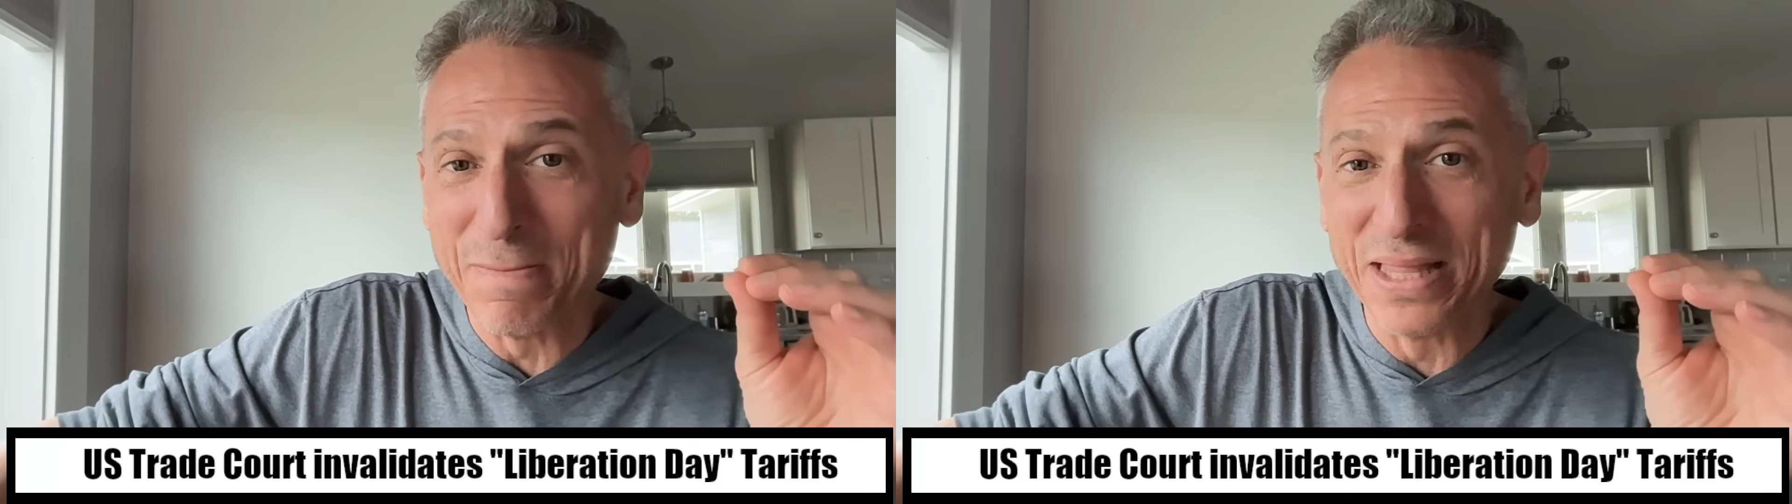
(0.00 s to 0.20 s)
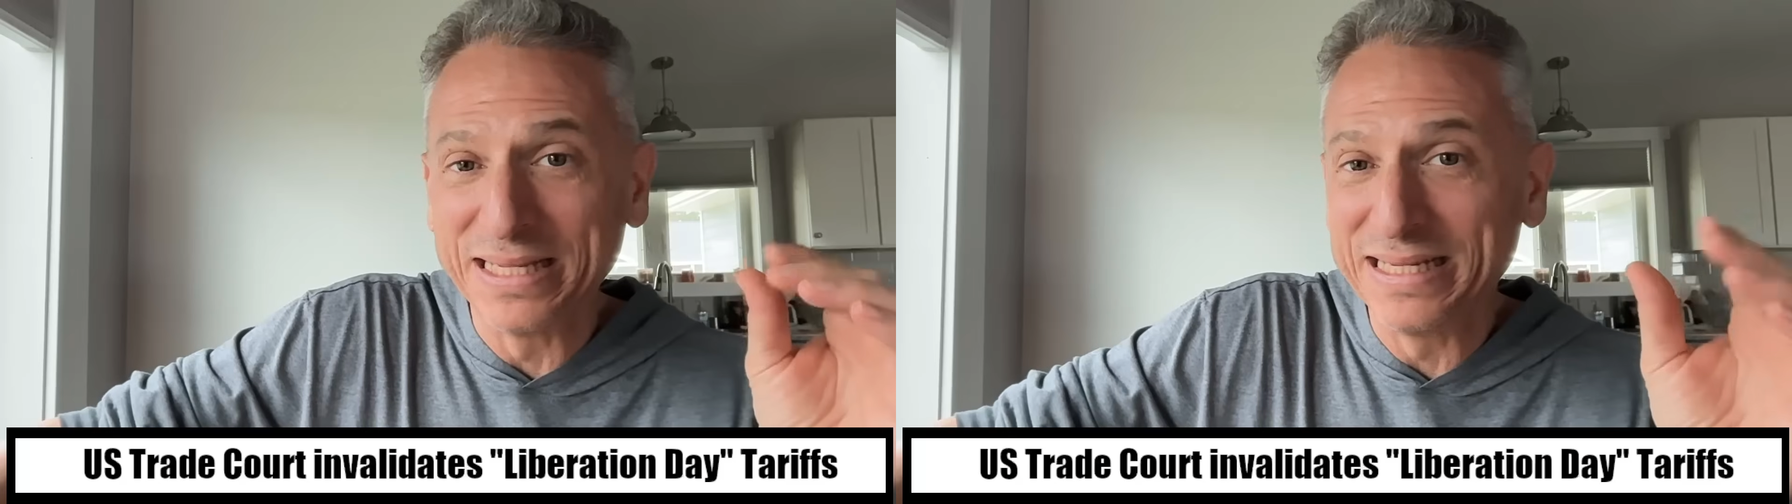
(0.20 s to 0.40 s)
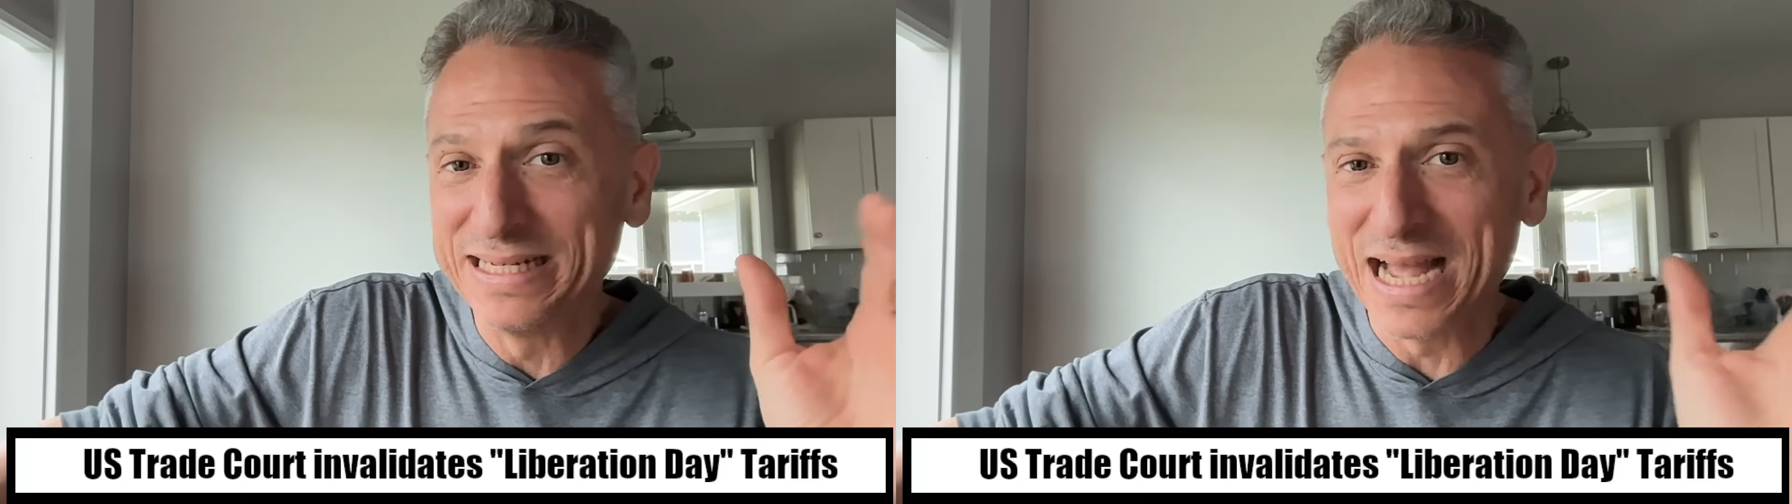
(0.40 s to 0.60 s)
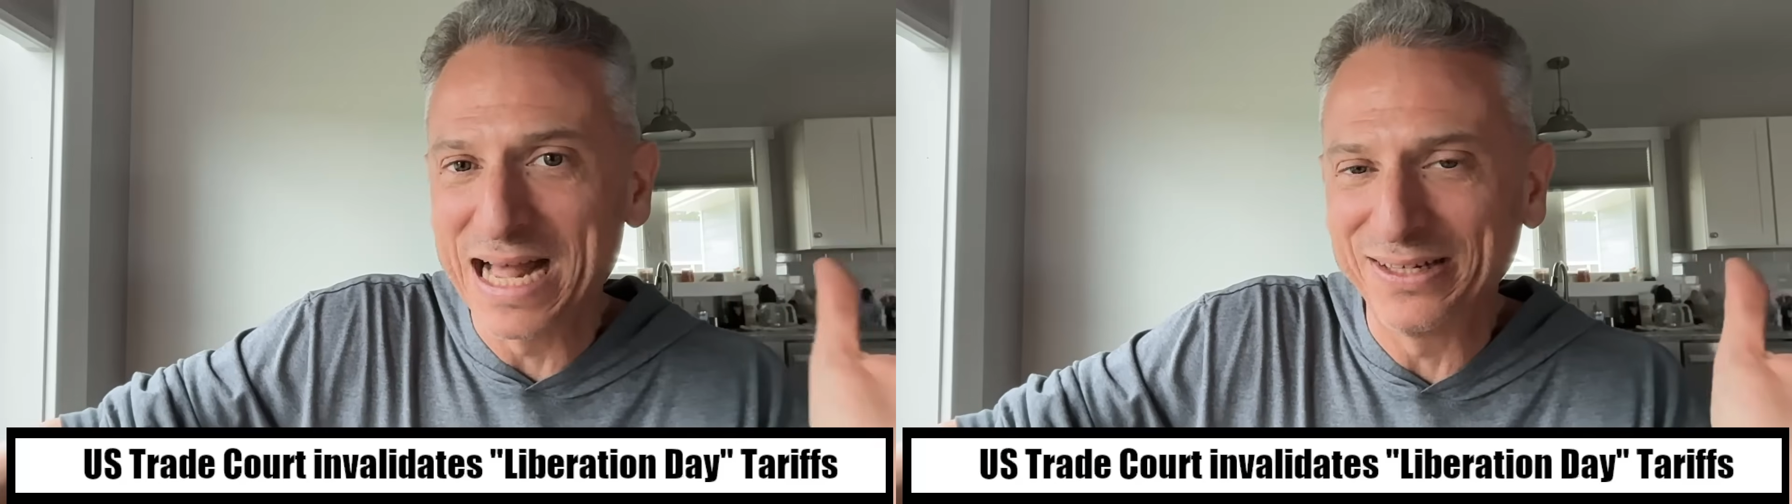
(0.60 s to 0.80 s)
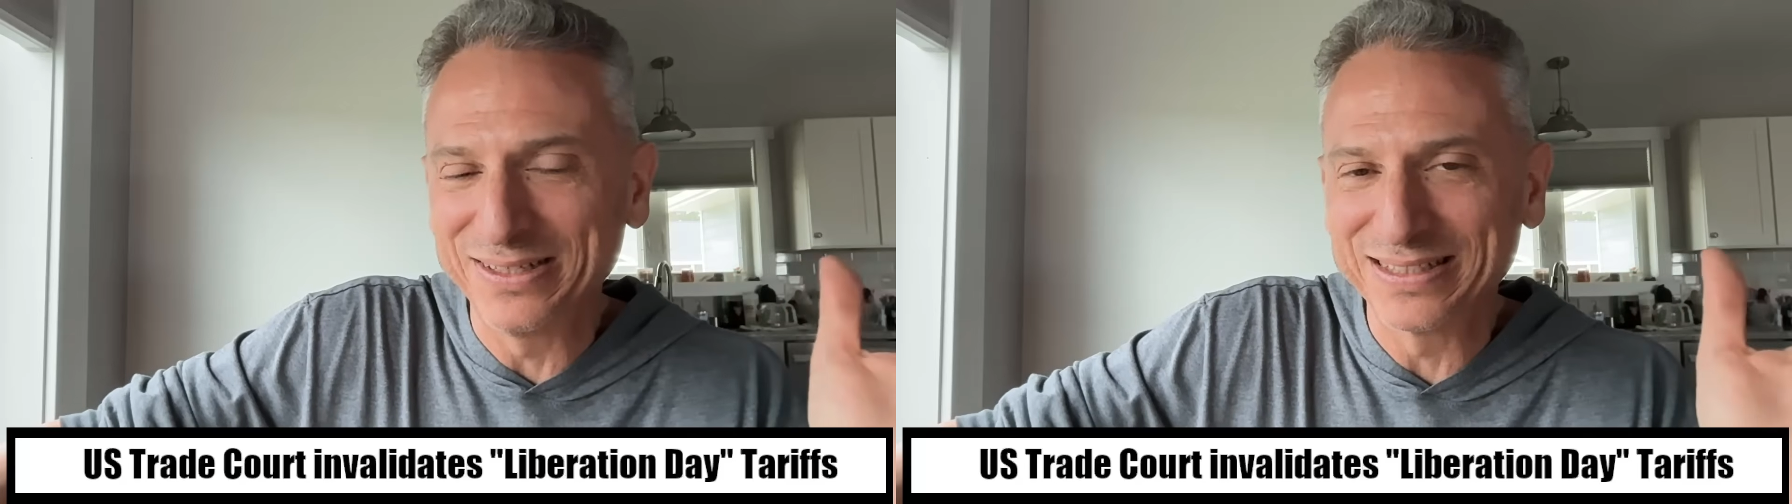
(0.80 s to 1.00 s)
billion.
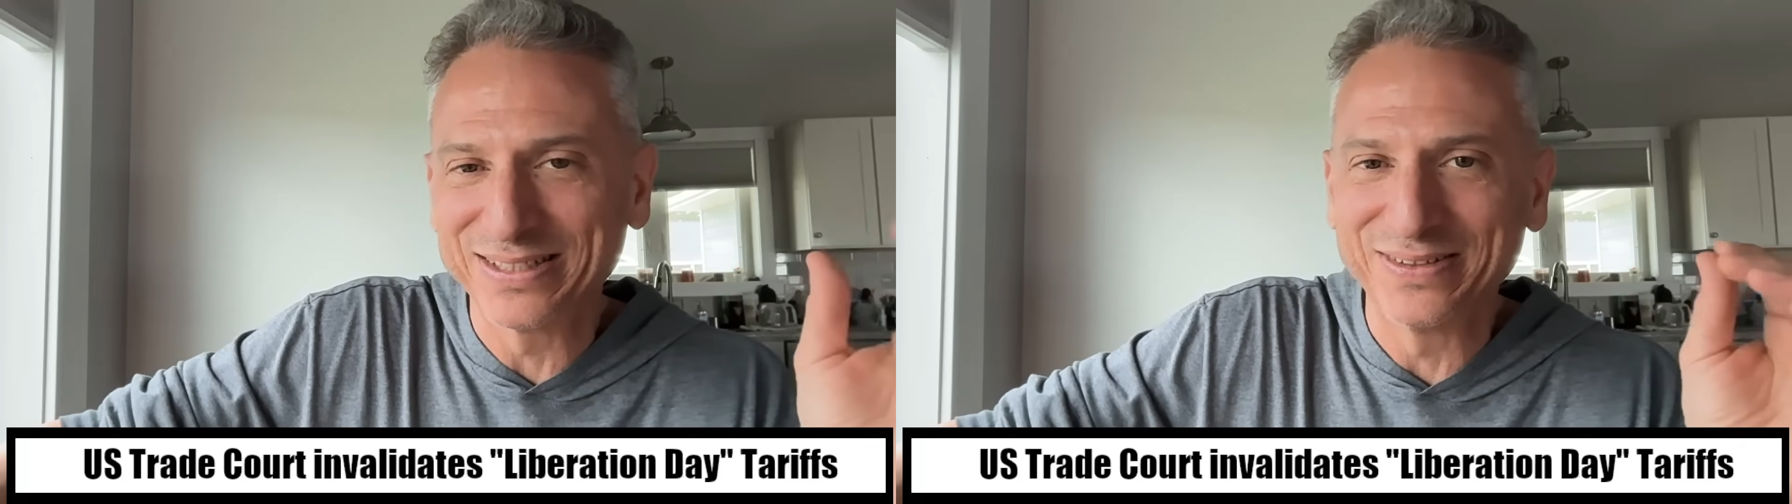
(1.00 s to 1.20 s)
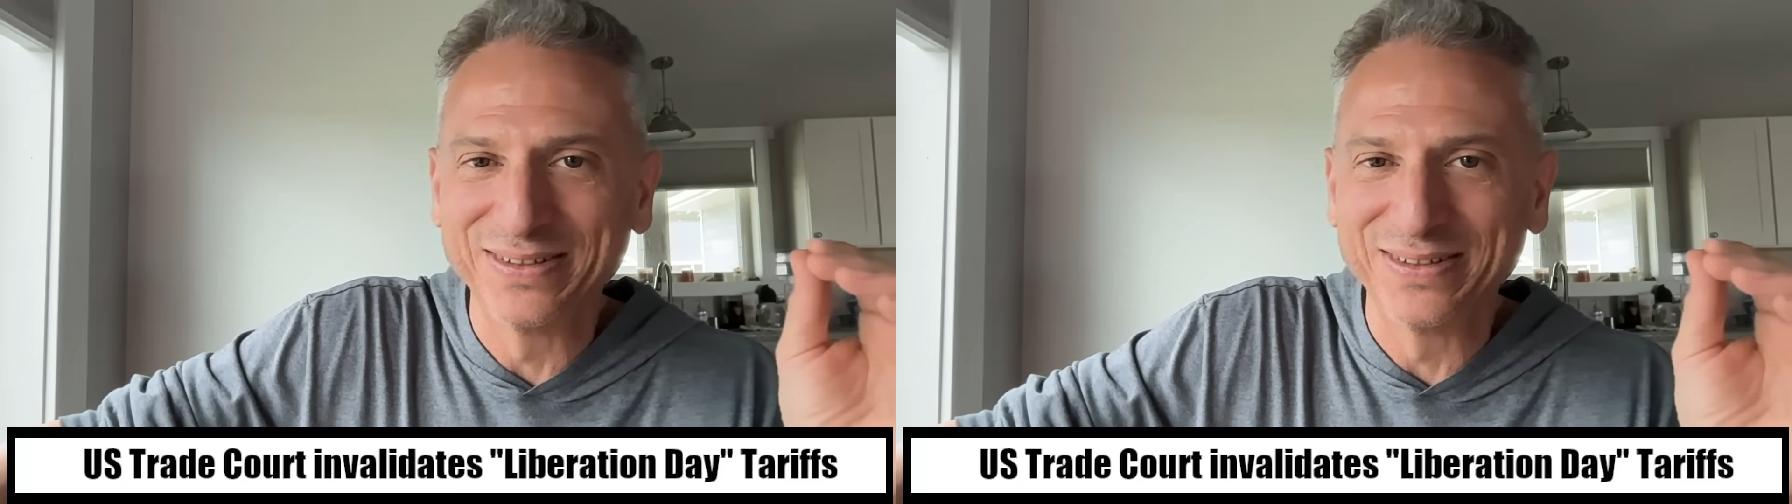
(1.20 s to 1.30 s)
So,